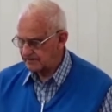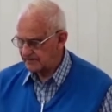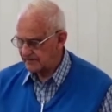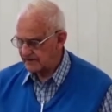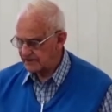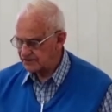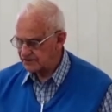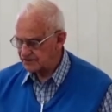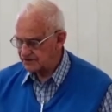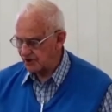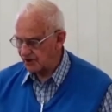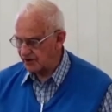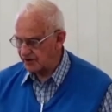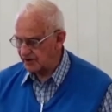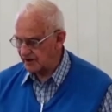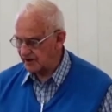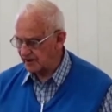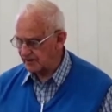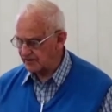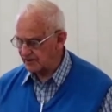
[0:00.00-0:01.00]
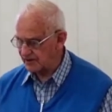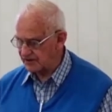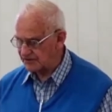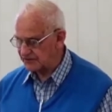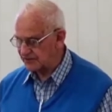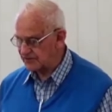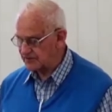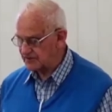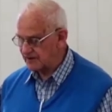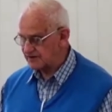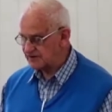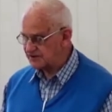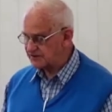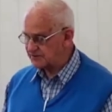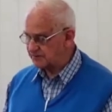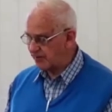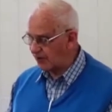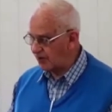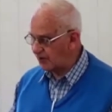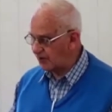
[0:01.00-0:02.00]
John, in this
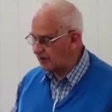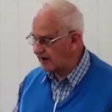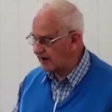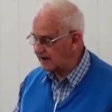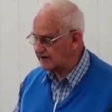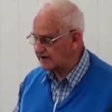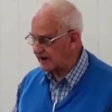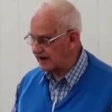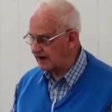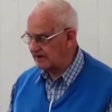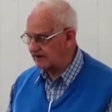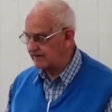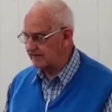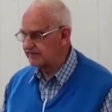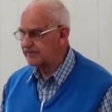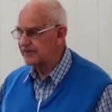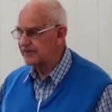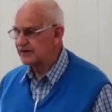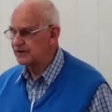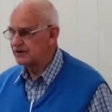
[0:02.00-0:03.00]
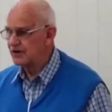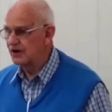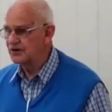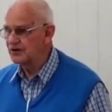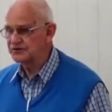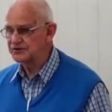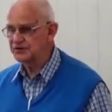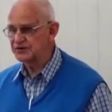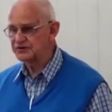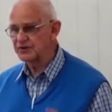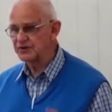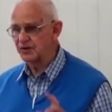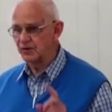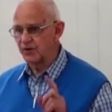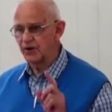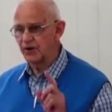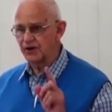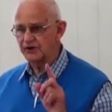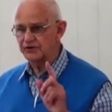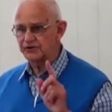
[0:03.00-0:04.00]
small letter, uses the
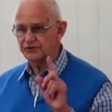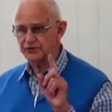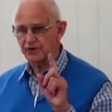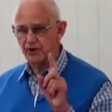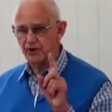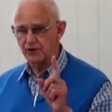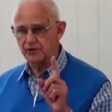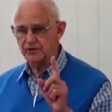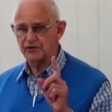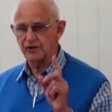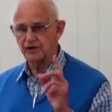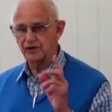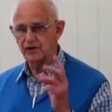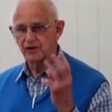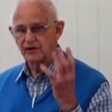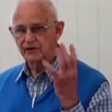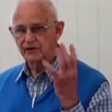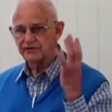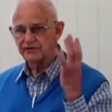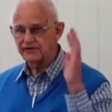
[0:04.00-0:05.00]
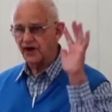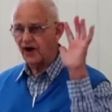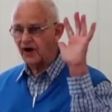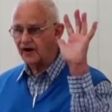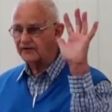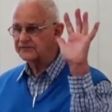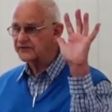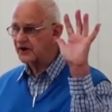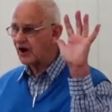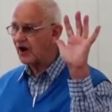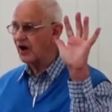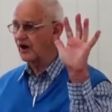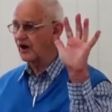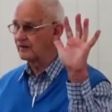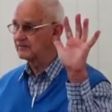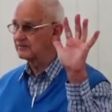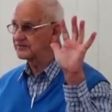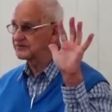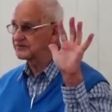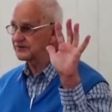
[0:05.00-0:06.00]
word truth five times.